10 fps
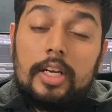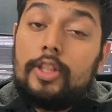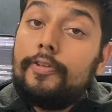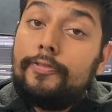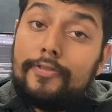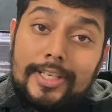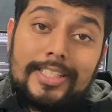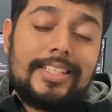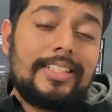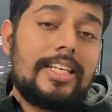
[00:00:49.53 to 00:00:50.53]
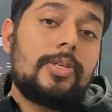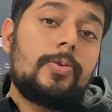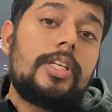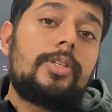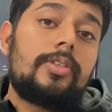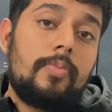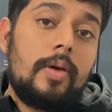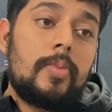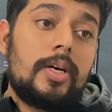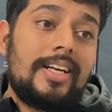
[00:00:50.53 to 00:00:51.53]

The first thing that you need to remember